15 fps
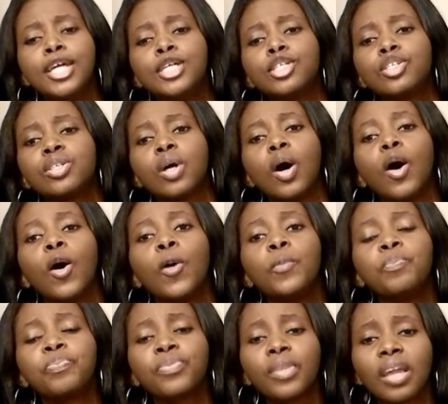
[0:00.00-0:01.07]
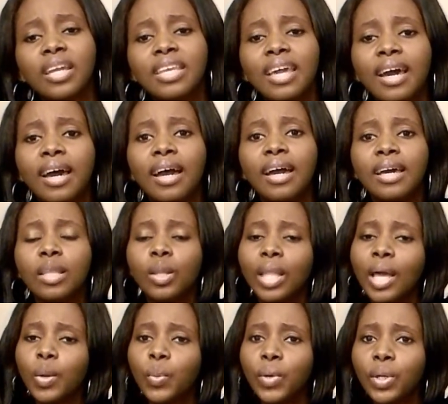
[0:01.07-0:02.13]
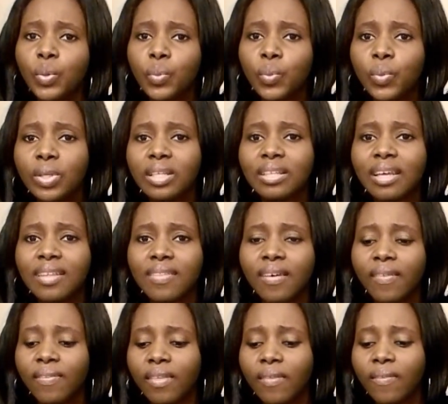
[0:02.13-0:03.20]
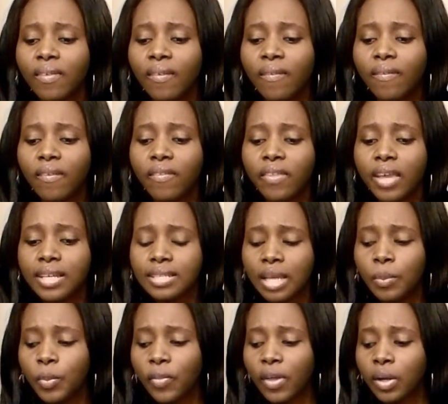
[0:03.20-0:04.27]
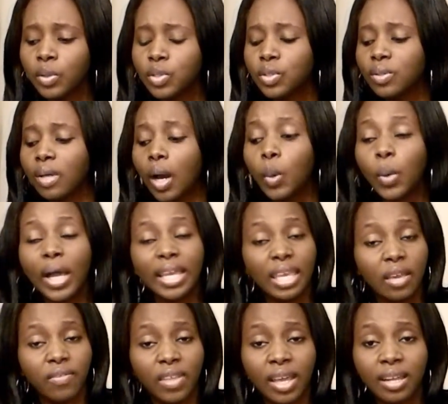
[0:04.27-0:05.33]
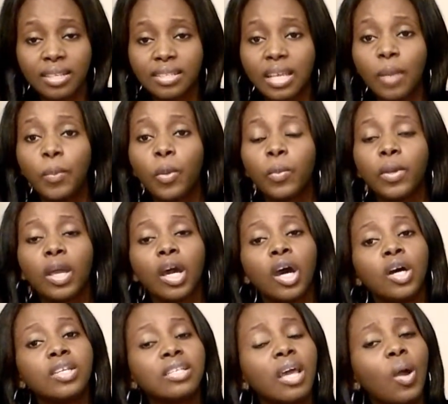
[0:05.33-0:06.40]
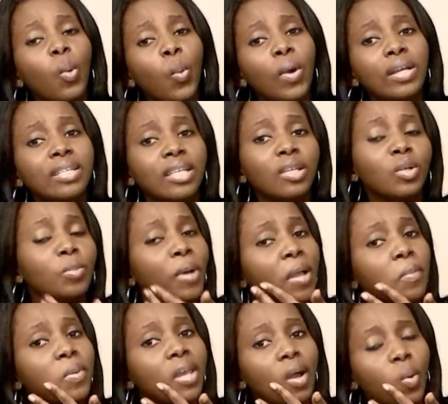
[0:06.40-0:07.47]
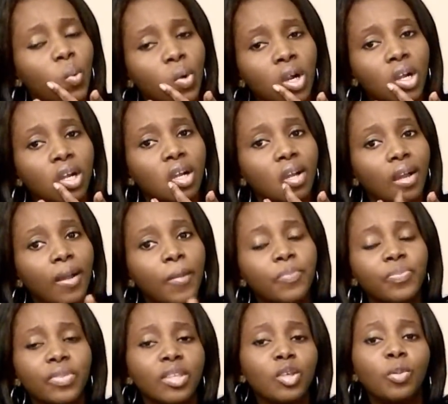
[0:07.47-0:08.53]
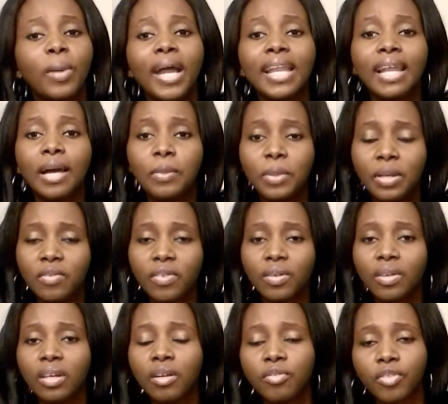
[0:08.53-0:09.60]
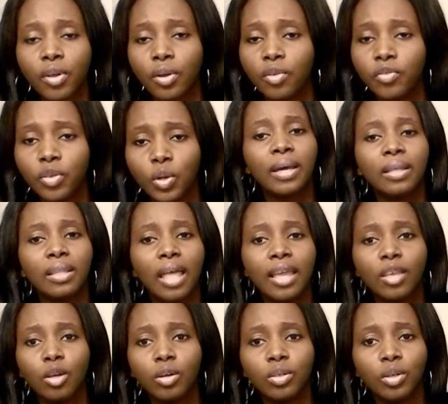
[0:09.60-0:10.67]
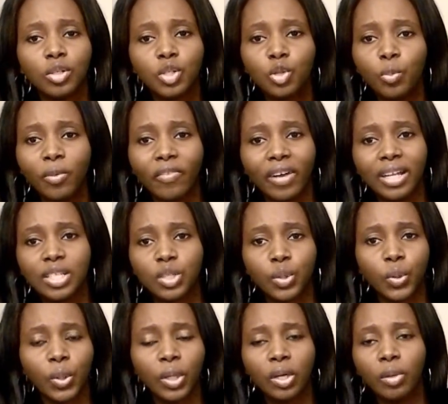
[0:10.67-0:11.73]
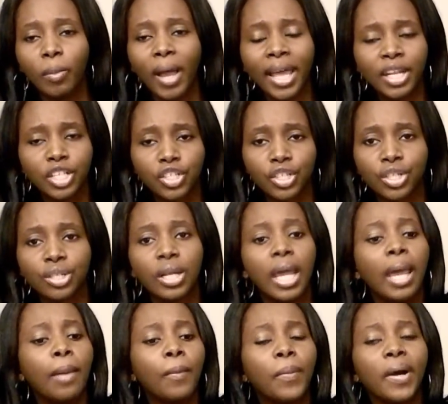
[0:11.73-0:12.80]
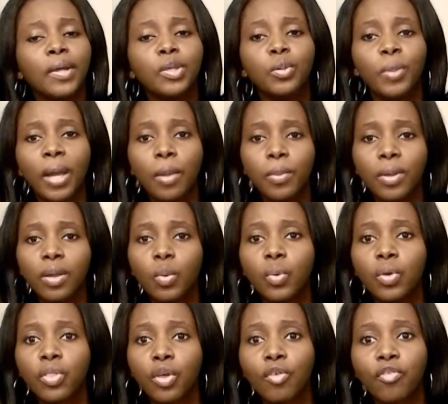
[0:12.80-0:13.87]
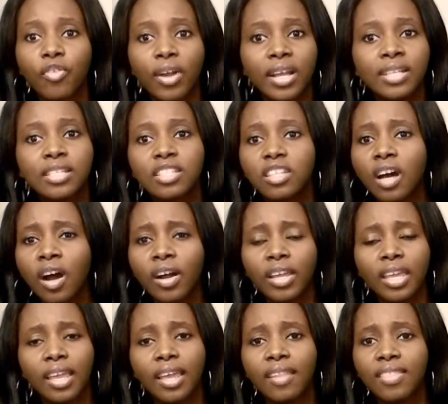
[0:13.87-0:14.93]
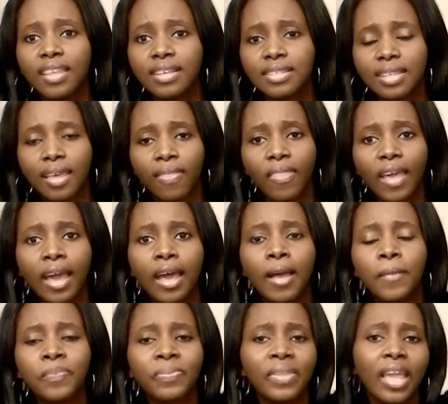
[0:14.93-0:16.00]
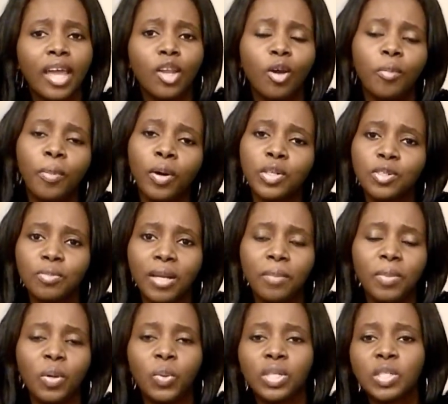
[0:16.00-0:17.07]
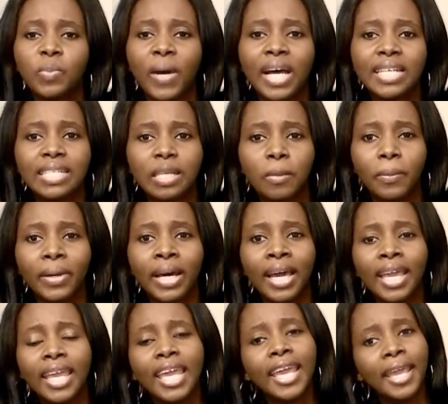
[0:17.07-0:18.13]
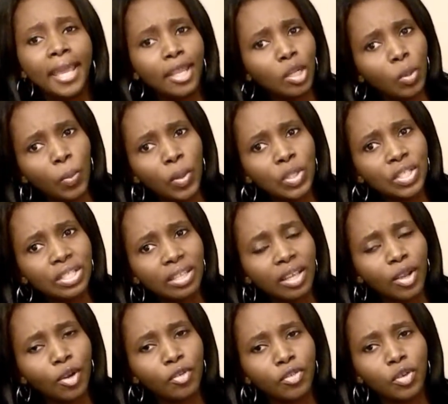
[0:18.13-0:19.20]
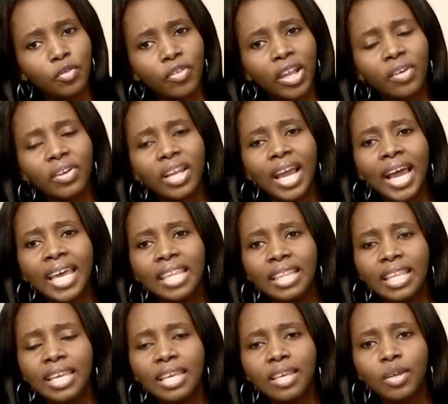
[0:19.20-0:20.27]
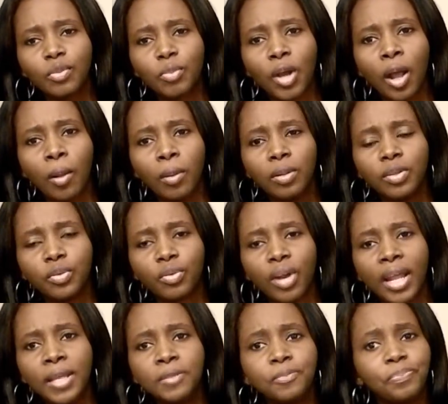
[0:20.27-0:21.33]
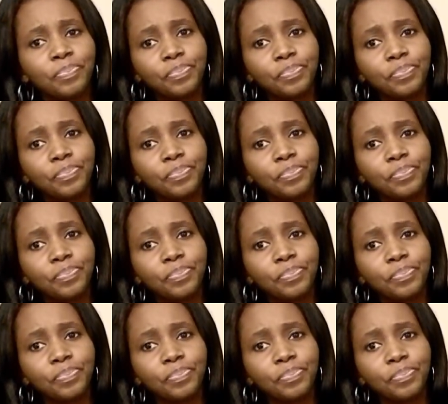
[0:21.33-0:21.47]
So yeah, like when the example that I gave that example because one day you might be at work, you might not be even in front of your supervisor or your manager, but you might be with your friends talking and things like that, and your boss maybe was passing by, and your boss think of you very highly, probably, right?